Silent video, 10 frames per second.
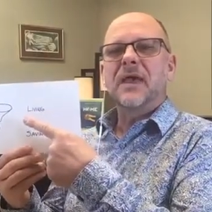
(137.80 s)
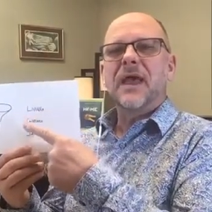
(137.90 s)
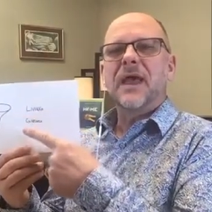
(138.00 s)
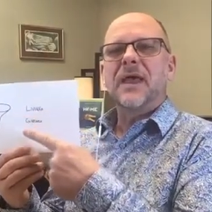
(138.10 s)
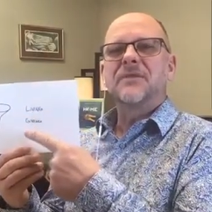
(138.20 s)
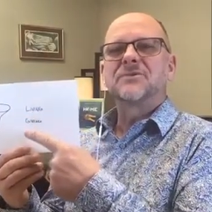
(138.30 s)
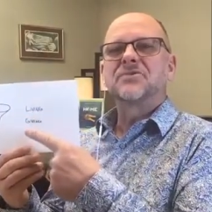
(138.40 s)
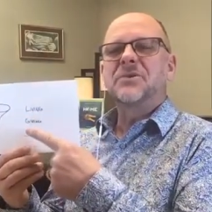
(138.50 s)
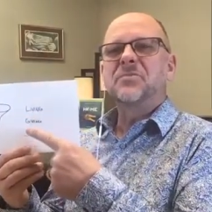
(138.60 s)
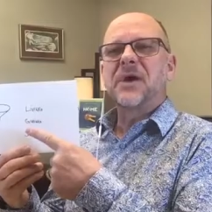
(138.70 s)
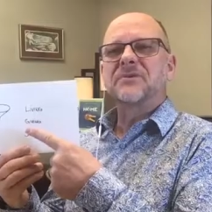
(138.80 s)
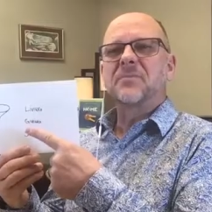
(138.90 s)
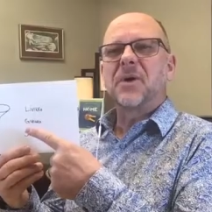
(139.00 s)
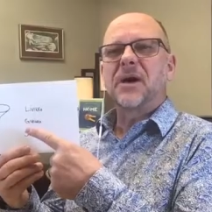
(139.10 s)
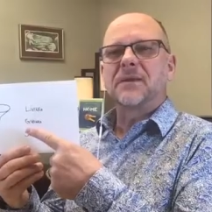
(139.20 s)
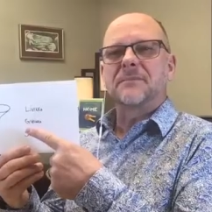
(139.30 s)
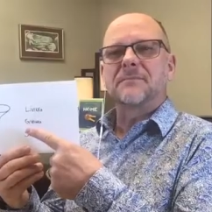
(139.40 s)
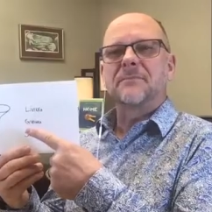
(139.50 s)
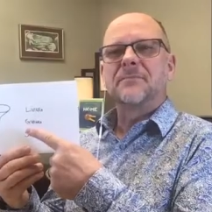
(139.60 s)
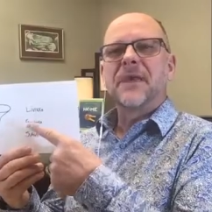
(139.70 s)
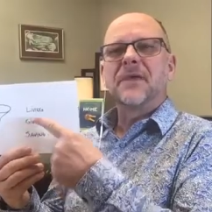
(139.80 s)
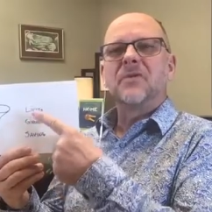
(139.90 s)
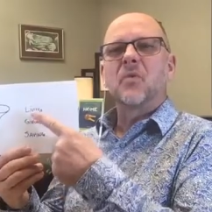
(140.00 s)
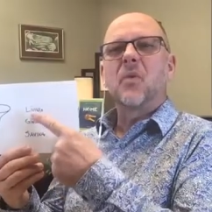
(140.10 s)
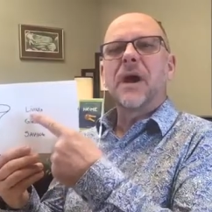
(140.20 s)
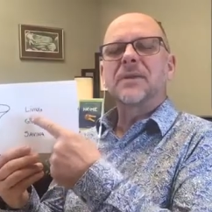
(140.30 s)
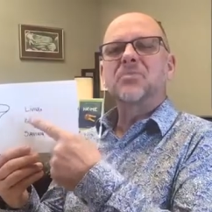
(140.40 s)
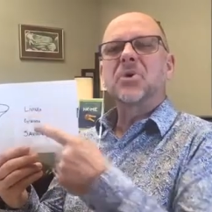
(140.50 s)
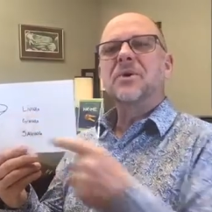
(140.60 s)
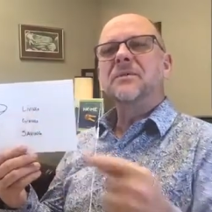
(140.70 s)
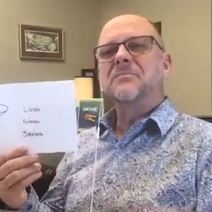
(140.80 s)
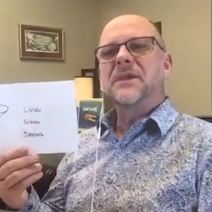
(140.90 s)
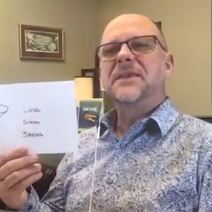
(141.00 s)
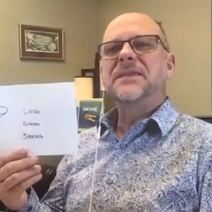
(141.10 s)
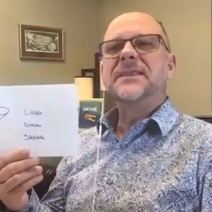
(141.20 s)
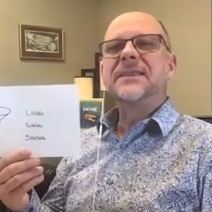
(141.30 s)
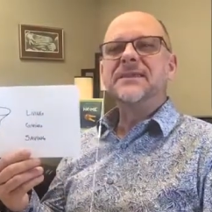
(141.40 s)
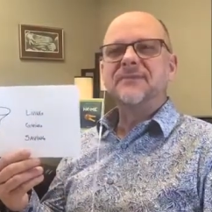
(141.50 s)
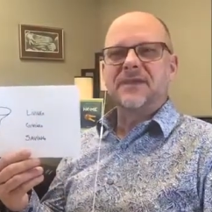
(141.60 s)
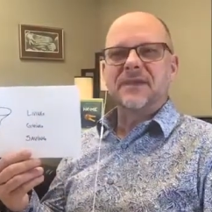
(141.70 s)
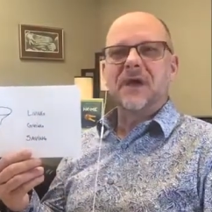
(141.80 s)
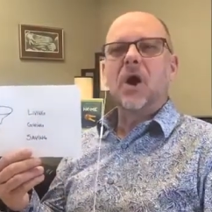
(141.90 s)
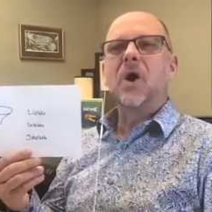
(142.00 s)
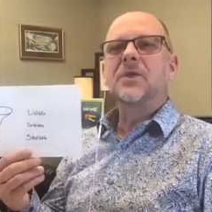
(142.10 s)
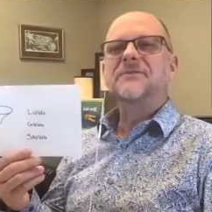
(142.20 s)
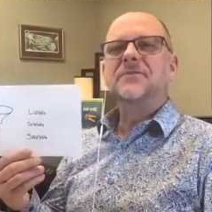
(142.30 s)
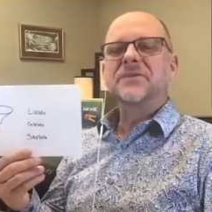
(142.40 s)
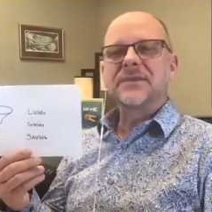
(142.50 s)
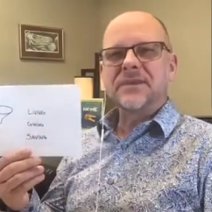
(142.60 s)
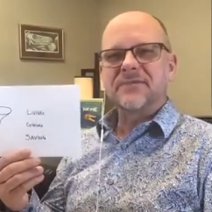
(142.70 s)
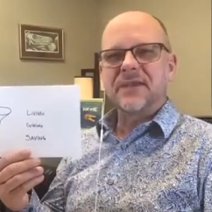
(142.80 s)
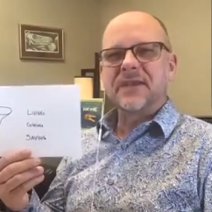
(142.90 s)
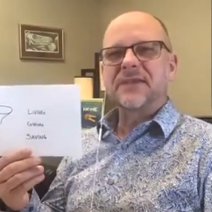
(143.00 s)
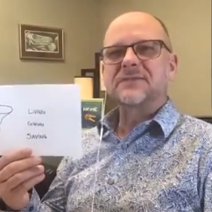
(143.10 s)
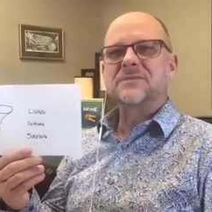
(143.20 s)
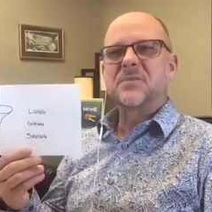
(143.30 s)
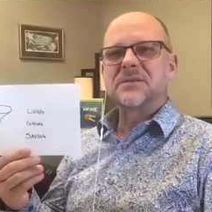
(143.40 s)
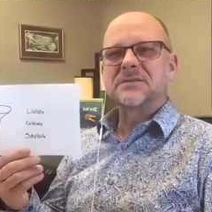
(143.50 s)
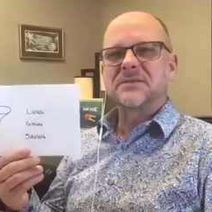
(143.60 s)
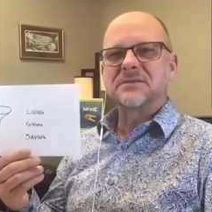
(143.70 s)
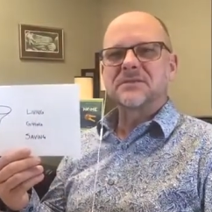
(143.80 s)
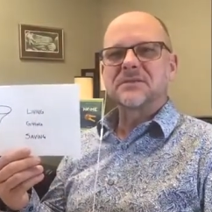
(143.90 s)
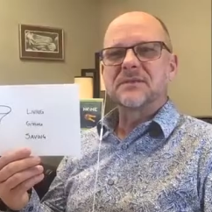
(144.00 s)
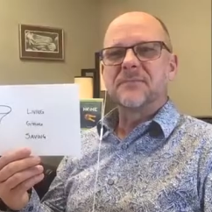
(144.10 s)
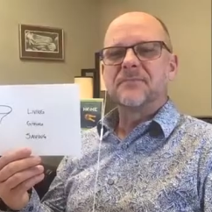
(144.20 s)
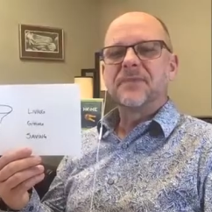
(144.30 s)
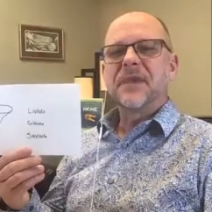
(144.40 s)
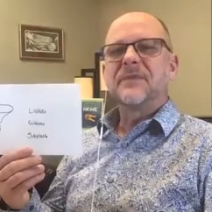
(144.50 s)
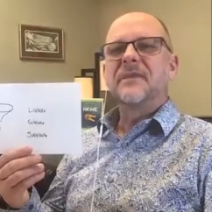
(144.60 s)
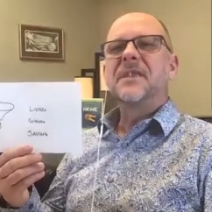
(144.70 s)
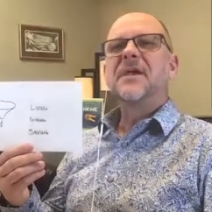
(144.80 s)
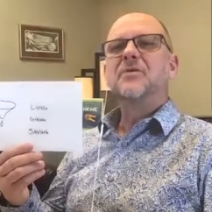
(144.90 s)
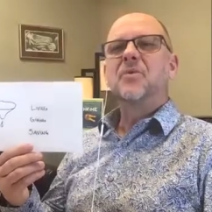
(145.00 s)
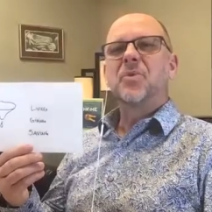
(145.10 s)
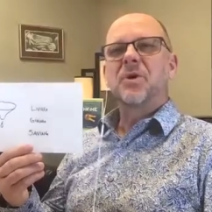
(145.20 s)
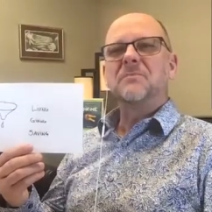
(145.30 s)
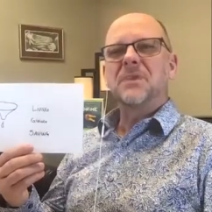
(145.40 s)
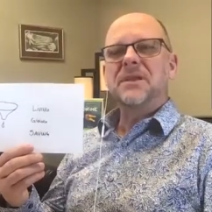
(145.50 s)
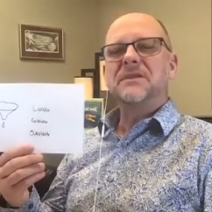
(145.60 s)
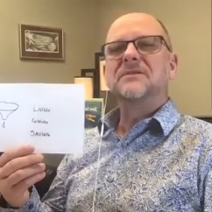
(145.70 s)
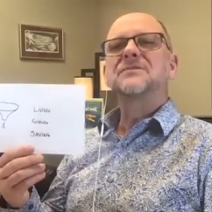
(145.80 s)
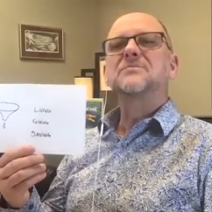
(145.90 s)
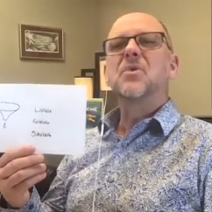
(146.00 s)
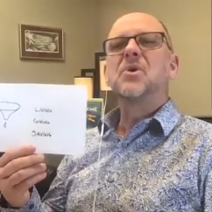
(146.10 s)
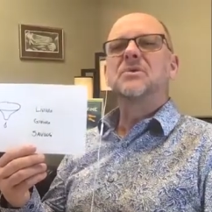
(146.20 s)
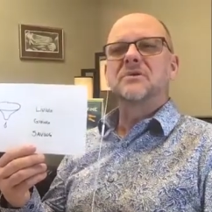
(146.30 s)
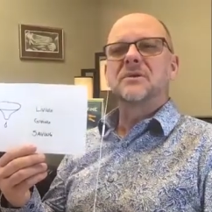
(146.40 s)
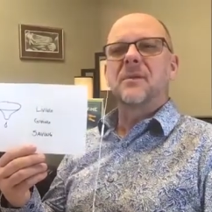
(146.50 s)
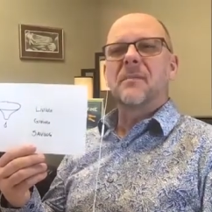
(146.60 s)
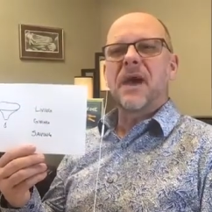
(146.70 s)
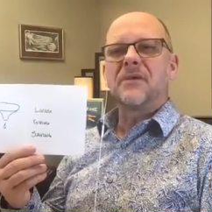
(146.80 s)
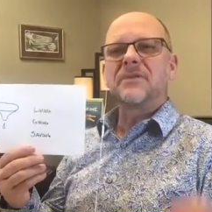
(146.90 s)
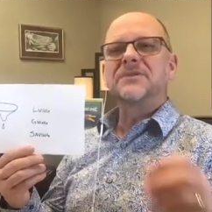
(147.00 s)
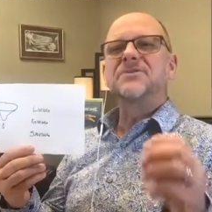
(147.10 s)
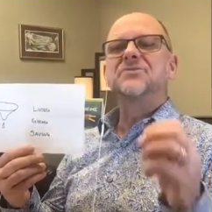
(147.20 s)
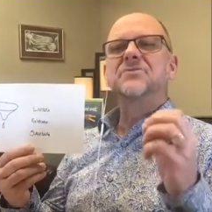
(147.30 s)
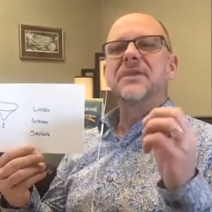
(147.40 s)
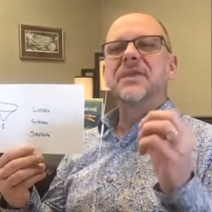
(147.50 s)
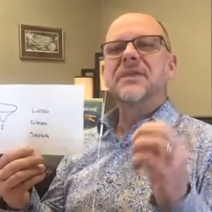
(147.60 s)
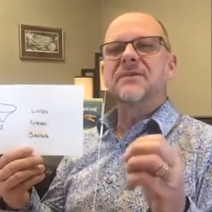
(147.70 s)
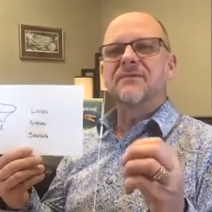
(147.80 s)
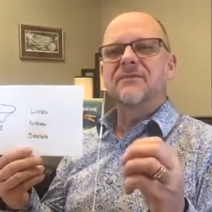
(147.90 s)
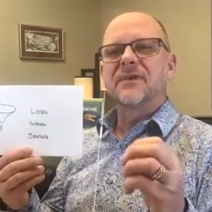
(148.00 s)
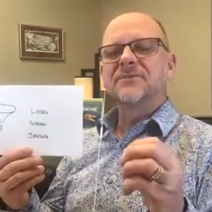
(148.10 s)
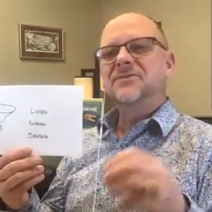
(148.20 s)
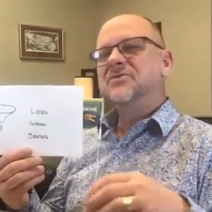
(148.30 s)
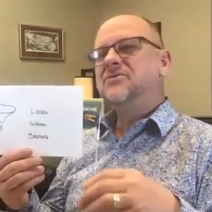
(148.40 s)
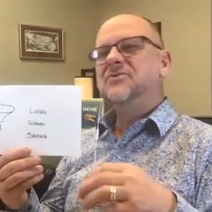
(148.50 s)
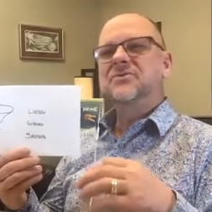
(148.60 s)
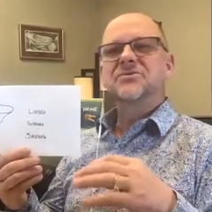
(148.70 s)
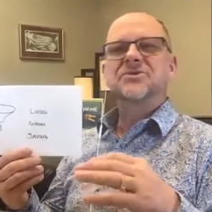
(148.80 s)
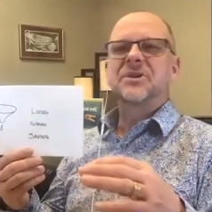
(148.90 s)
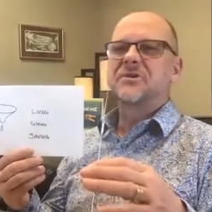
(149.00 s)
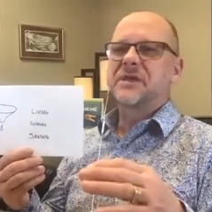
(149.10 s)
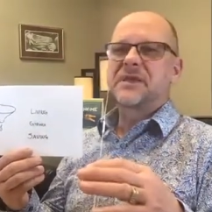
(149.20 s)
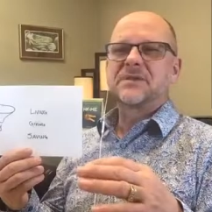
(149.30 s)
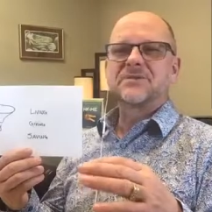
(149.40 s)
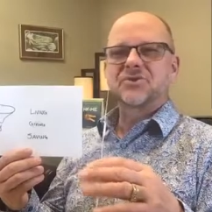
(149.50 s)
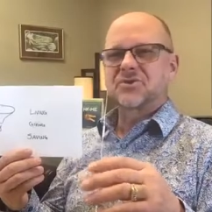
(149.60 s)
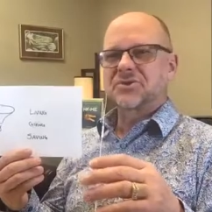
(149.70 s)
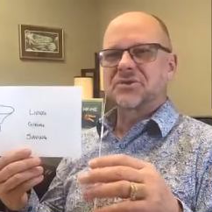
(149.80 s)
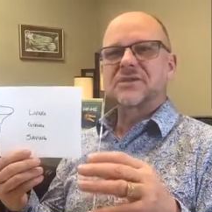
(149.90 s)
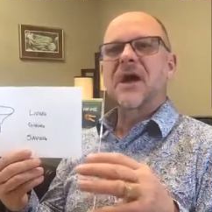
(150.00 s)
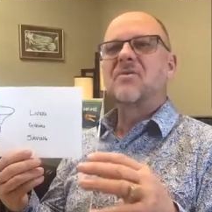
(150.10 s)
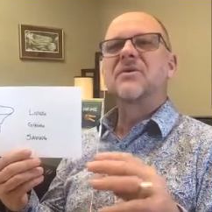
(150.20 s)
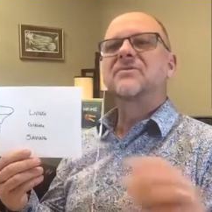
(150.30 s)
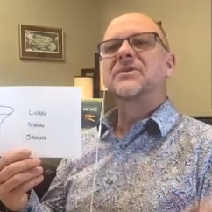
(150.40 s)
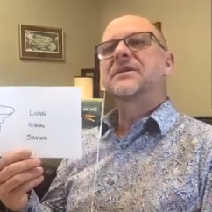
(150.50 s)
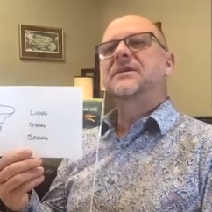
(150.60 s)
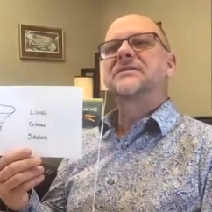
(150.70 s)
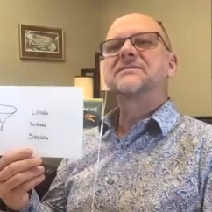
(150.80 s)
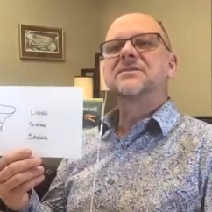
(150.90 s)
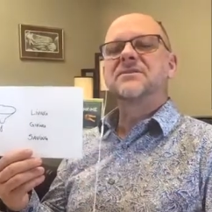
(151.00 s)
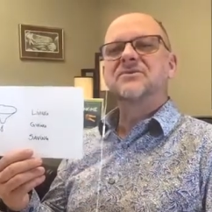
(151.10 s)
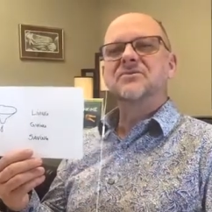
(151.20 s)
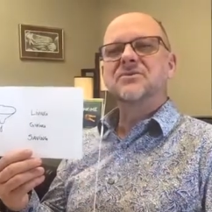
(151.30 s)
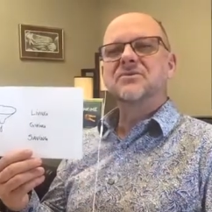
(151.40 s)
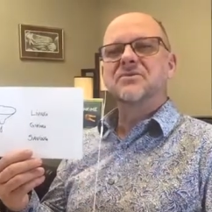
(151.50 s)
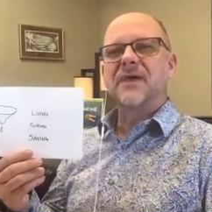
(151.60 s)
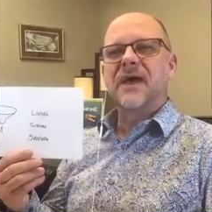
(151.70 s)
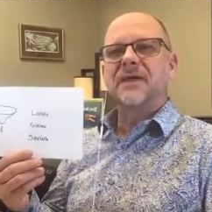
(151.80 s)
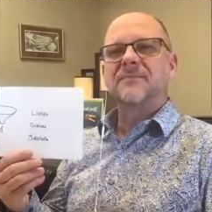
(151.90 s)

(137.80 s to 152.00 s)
and the drip out the bottom. The wide part meaning living, all of your living expenses. The narrow part meaning the smaller amount that you give to your charities, churches, however it is that you do that.